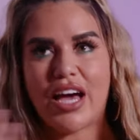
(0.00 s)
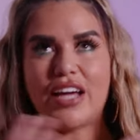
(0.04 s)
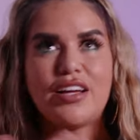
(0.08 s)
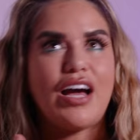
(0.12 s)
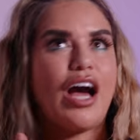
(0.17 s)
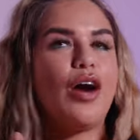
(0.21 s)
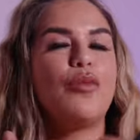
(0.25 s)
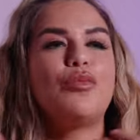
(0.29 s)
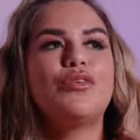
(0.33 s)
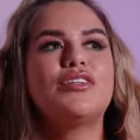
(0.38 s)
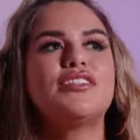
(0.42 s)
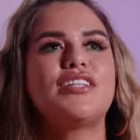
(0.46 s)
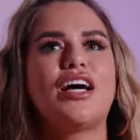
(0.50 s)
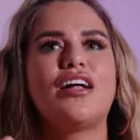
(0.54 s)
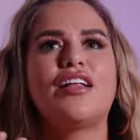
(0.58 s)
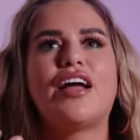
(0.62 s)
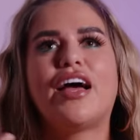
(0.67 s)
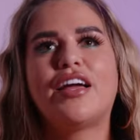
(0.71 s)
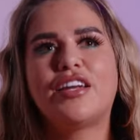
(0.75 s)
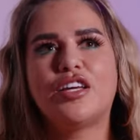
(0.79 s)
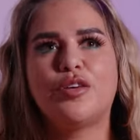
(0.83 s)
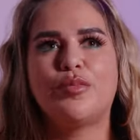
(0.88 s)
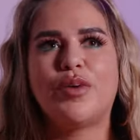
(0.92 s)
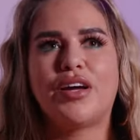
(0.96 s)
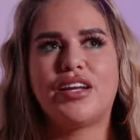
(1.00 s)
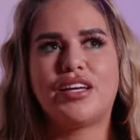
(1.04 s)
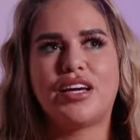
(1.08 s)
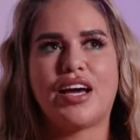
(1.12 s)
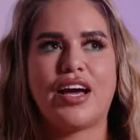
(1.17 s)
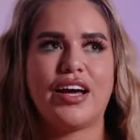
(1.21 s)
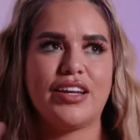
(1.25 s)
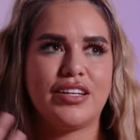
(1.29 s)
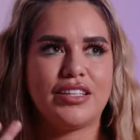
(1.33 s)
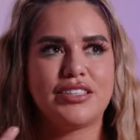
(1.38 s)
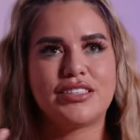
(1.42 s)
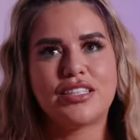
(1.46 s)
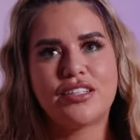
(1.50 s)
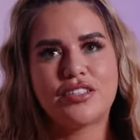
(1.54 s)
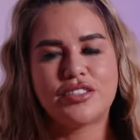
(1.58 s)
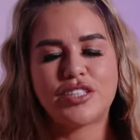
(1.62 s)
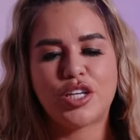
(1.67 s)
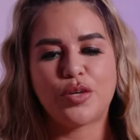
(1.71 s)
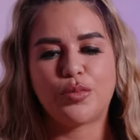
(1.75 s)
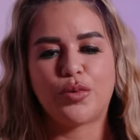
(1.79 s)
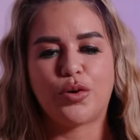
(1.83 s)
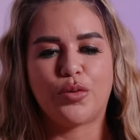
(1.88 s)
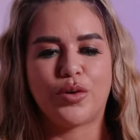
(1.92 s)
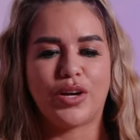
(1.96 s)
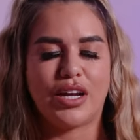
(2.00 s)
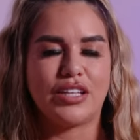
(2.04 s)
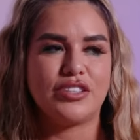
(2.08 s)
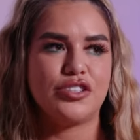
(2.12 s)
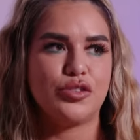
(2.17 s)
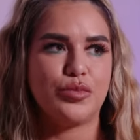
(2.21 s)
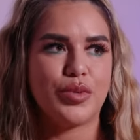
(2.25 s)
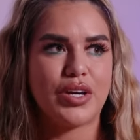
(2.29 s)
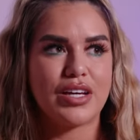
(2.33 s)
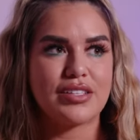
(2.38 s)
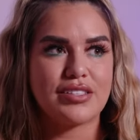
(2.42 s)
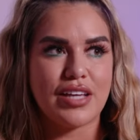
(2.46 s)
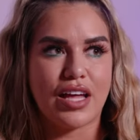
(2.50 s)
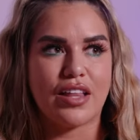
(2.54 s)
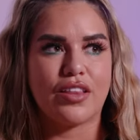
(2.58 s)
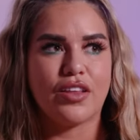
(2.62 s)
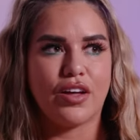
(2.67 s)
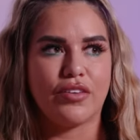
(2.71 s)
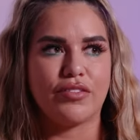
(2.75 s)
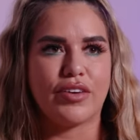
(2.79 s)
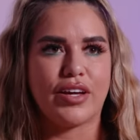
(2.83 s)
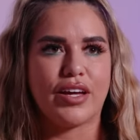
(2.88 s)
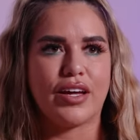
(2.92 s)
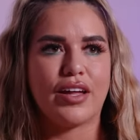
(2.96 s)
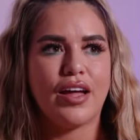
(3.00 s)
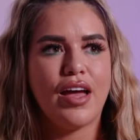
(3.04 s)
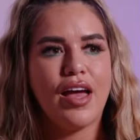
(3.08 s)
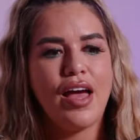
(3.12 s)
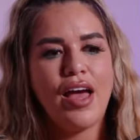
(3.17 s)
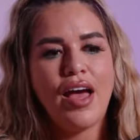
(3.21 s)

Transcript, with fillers: I, I will tell anybody at any dinner table what I do because I love it.